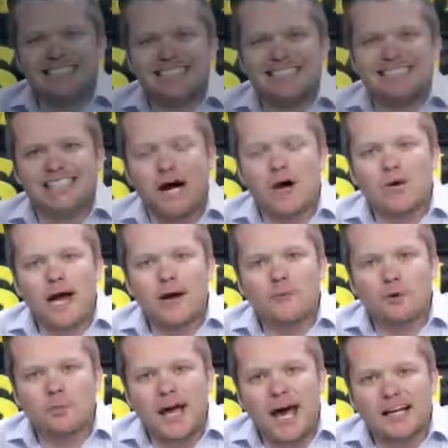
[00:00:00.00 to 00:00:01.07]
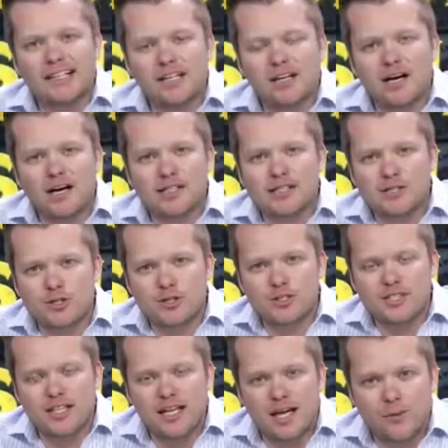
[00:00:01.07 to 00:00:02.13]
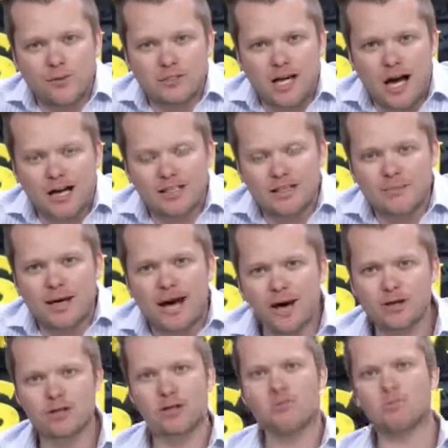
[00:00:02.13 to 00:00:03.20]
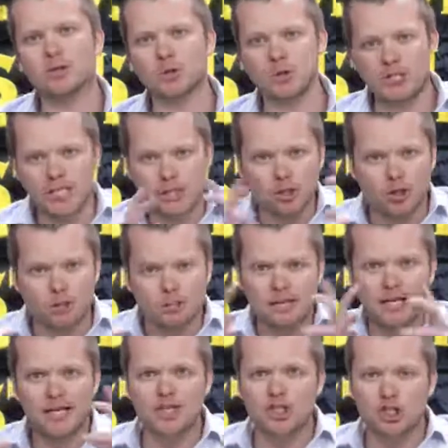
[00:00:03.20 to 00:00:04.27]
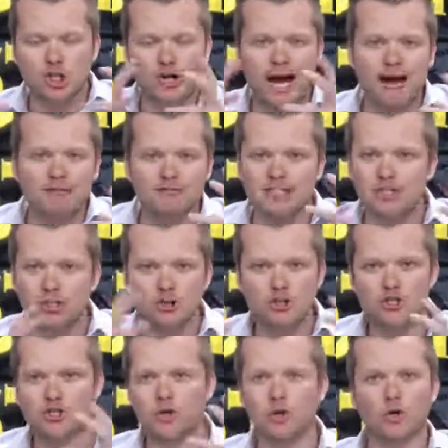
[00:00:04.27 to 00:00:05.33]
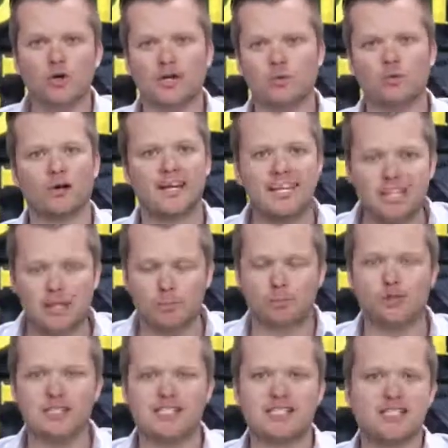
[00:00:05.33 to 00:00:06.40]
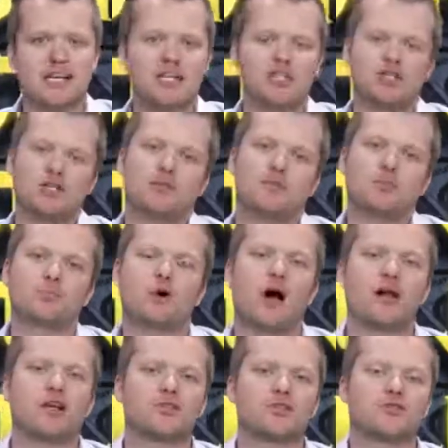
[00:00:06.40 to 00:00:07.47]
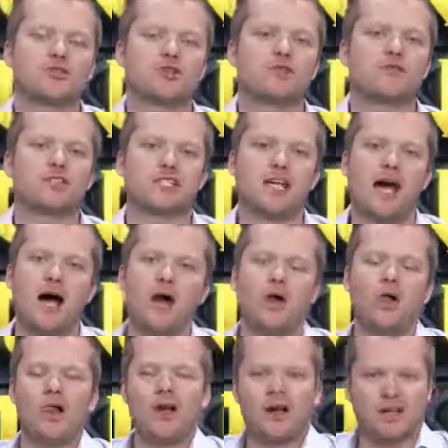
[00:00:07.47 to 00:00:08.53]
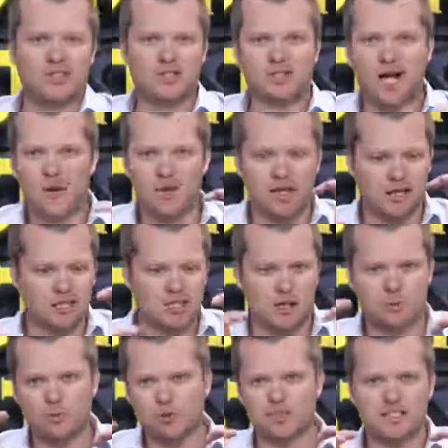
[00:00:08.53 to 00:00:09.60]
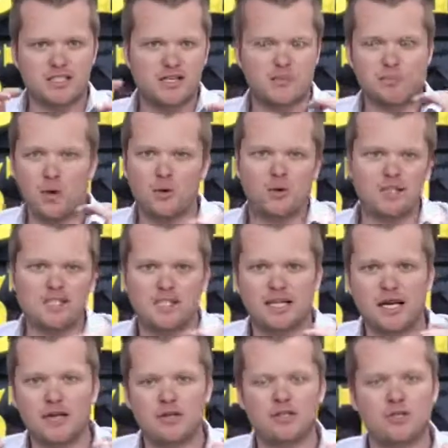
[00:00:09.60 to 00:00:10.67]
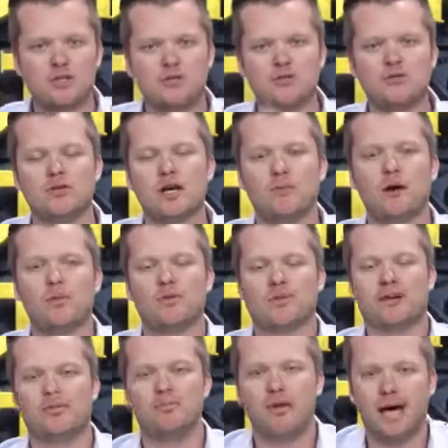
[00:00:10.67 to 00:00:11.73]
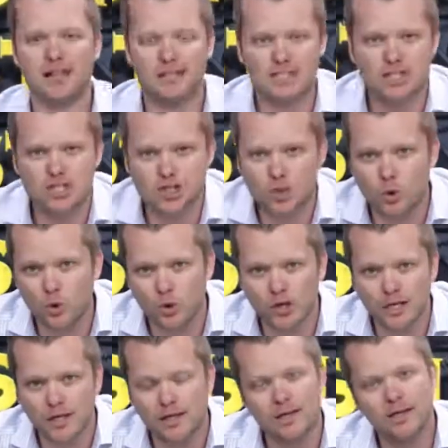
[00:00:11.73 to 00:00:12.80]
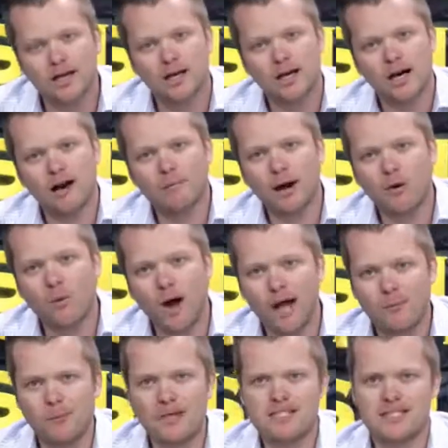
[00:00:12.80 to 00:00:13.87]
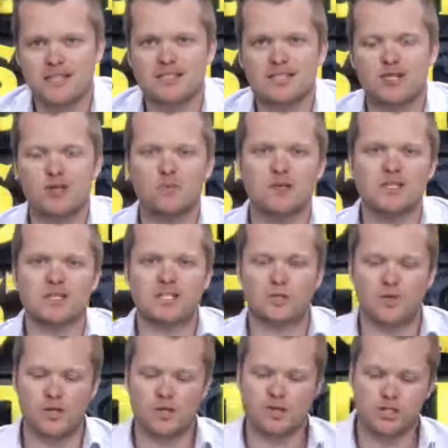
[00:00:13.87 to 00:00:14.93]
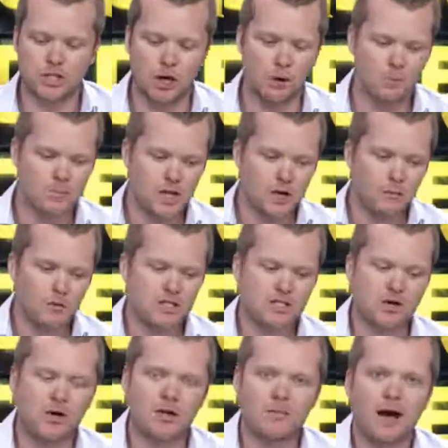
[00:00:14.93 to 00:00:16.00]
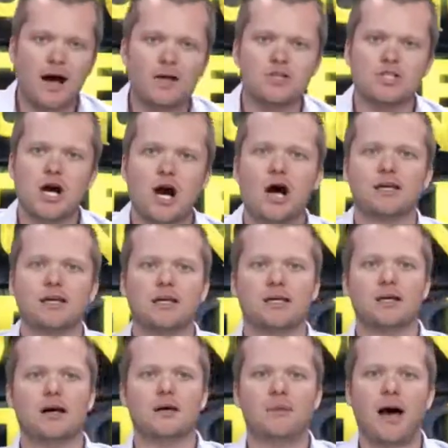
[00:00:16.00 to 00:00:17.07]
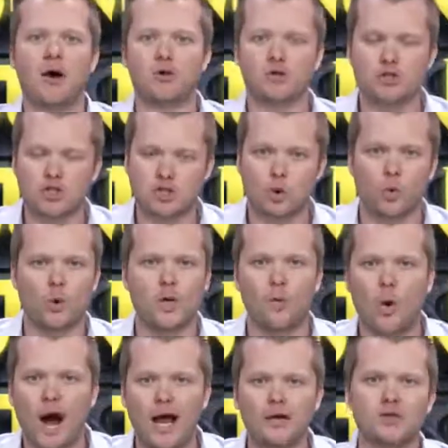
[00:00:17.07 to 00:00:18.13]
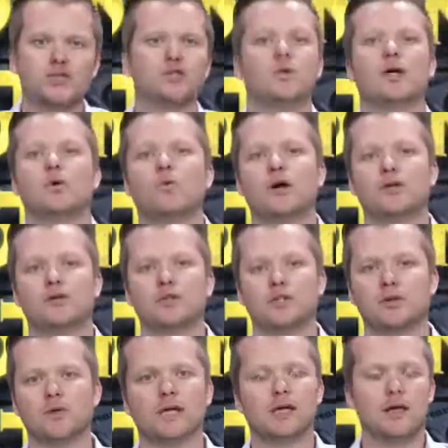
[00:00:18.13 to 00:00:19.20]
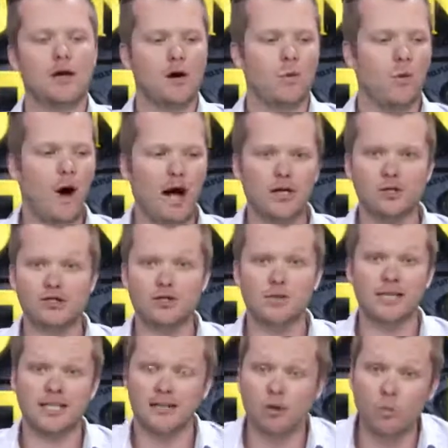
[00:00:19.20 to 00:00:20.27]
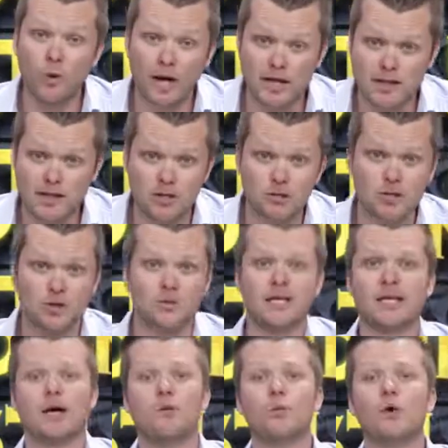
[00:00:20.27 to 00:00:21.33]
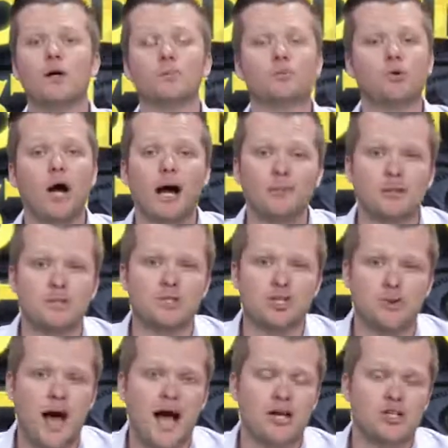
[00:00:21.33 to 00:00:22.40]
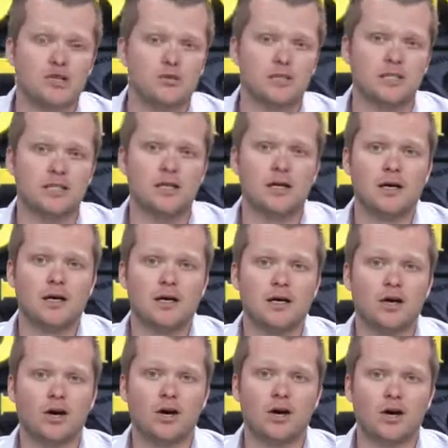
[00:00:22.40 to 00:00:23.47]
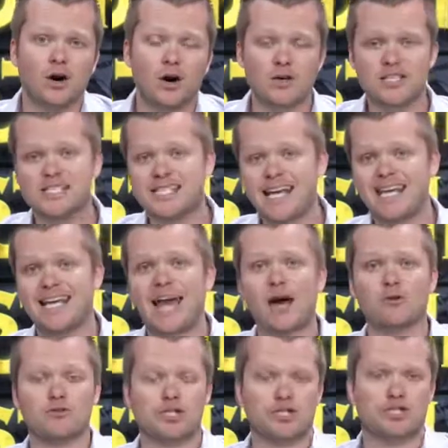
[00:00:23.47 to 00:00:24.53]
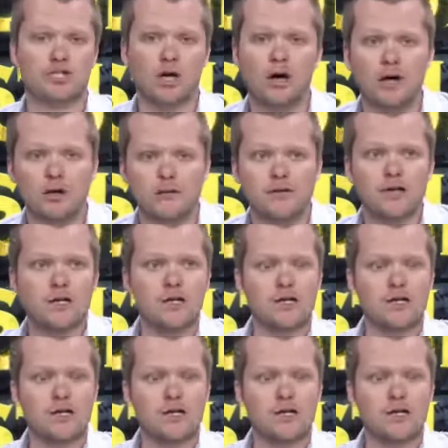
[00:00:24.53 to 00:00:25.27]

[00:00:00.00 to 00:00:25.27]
All right, we're back, Young Hustlers. Today we're talking about building your pitch, crafting your story. We're in the presentation of your product or service now, and so now we got to start putting these components together so that you can come up with a compelling story about why it makes sense to do business with you. So, we started about talking about your story, why you're doing what you're doing, why you're doing it the way that you're doing it, what problems you actually are, are setting out to solve.